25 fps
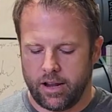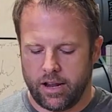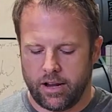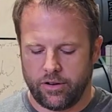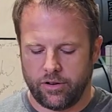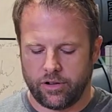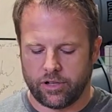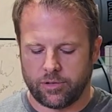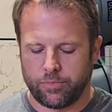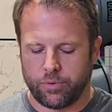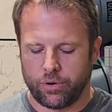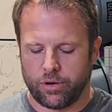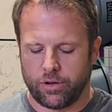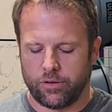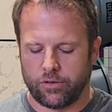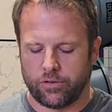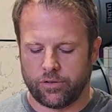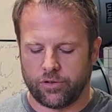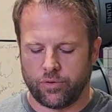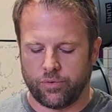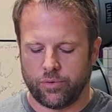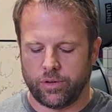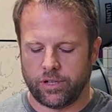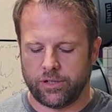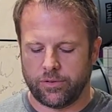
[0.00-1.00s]
and you just put a little
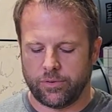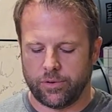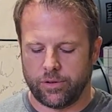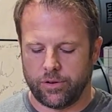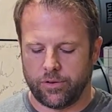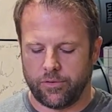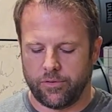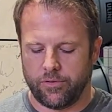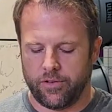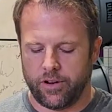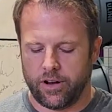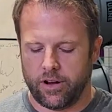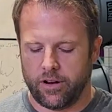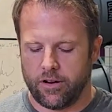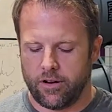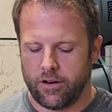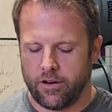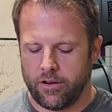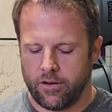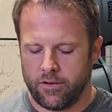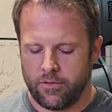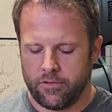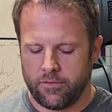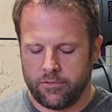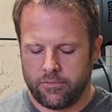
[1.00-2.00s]
twist with your
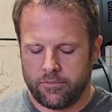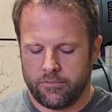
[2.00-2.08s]
finger.